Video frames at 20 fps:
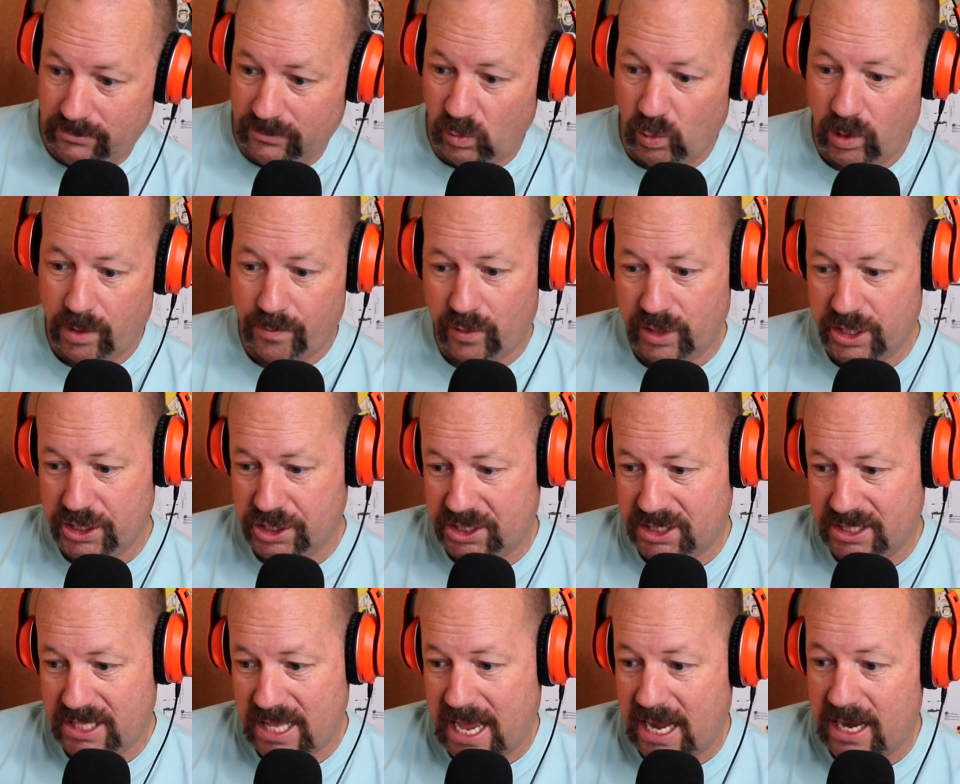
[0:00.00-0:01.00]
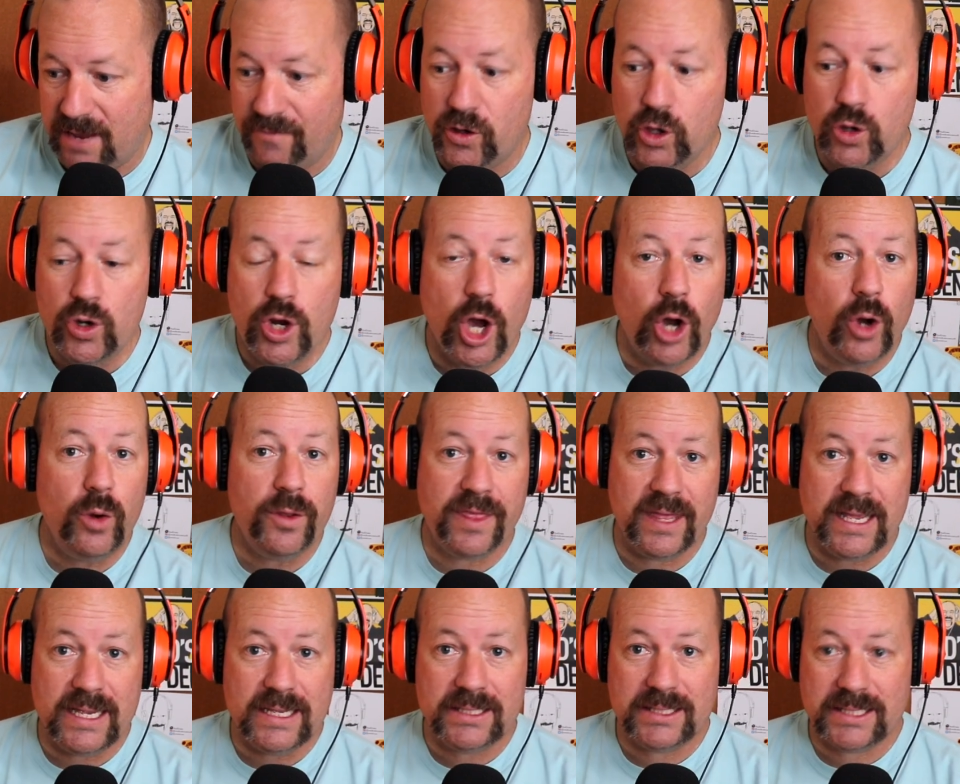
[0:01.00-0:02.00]
What bridge is that? If you know
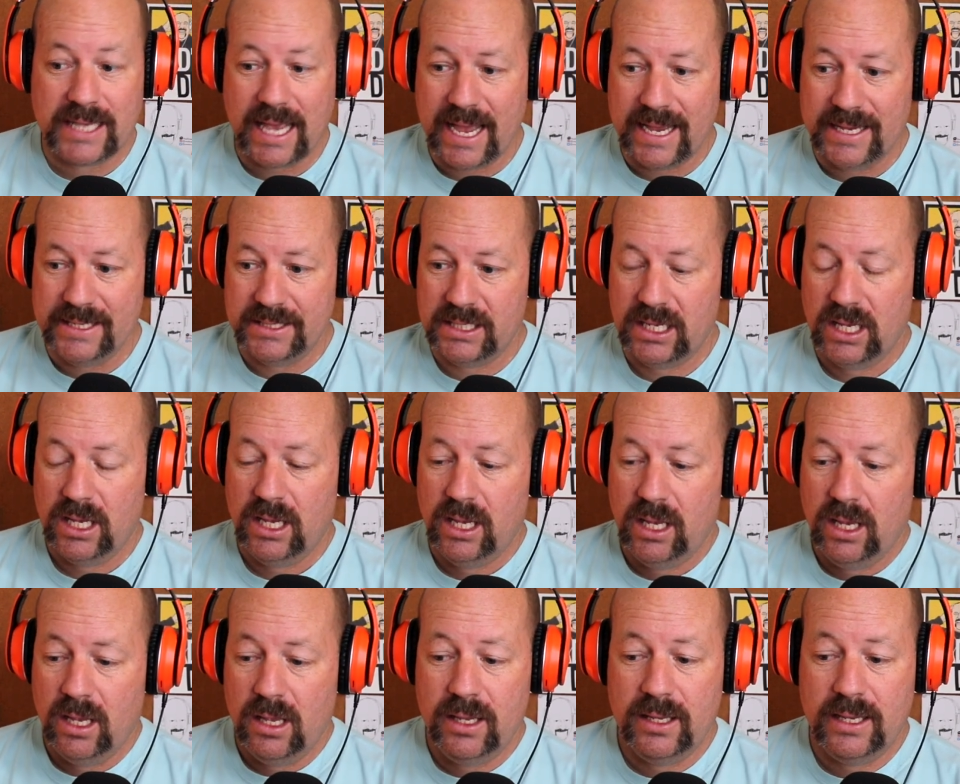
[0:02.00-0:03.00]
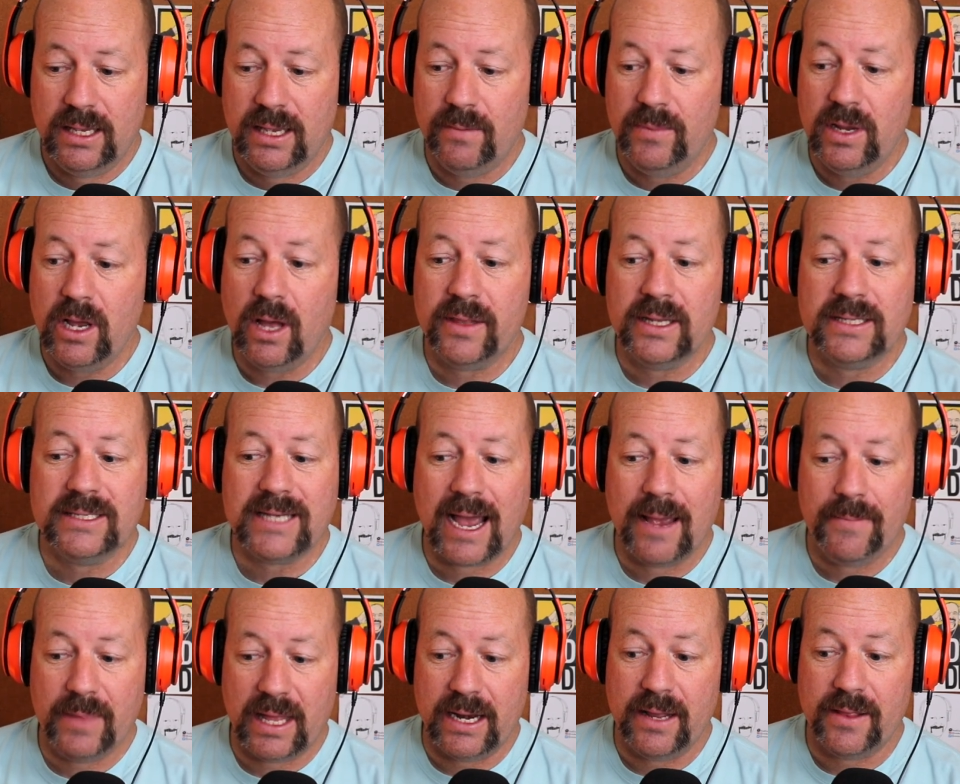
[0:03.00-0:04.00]
things, guys, give me on the
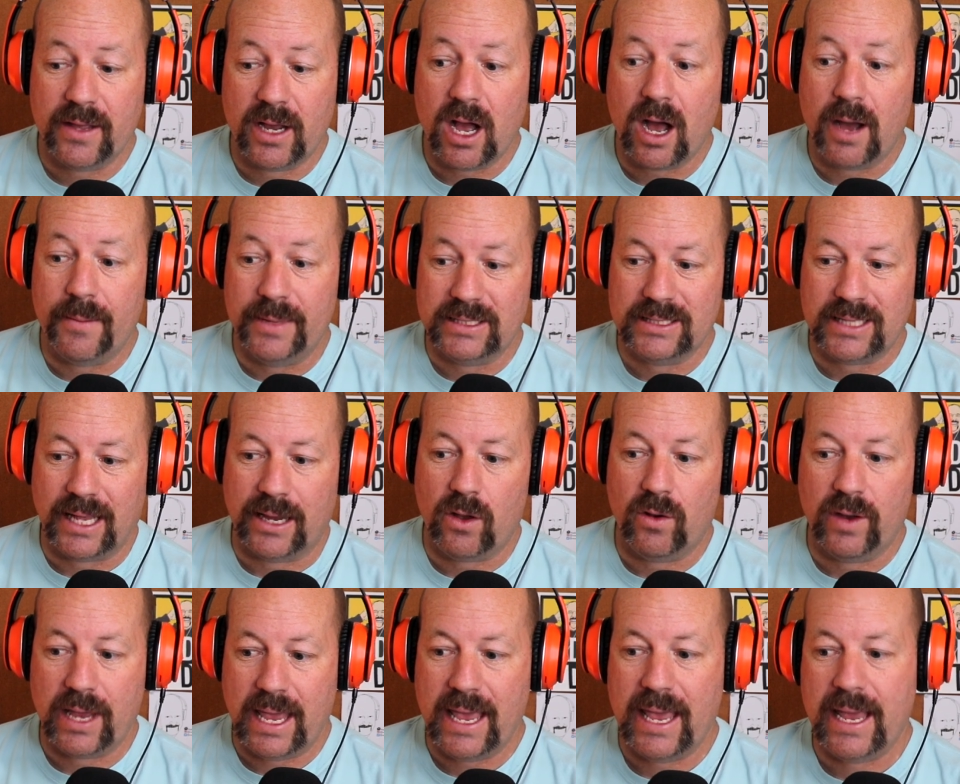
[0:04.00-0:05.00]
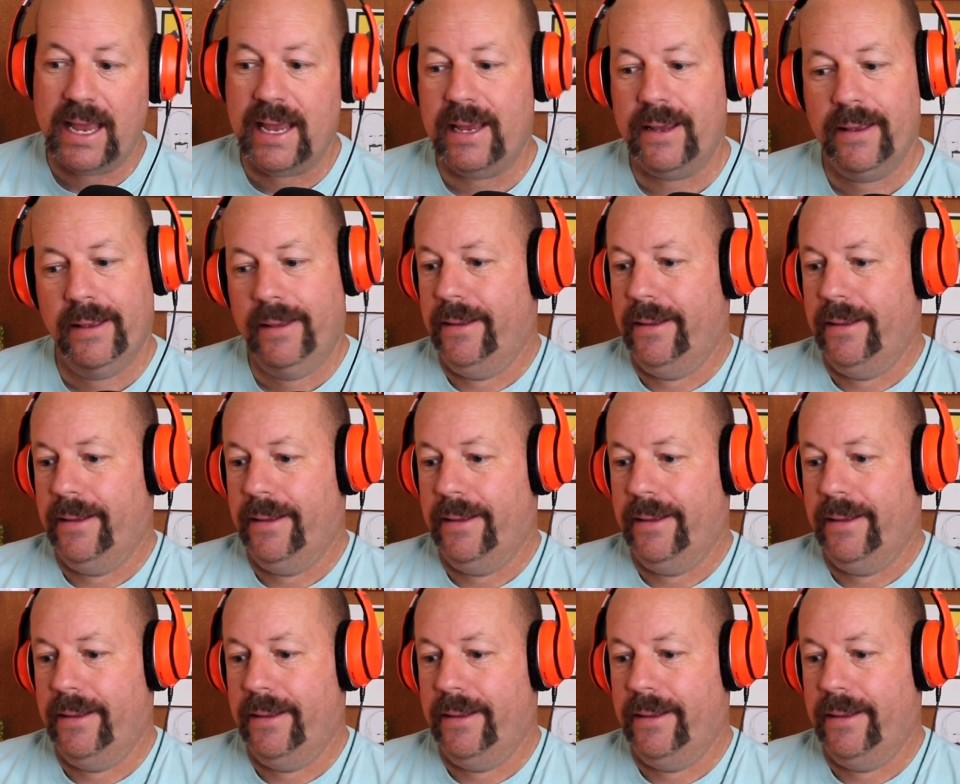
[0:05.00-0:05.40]
timeline in the comments, like, okay, hey,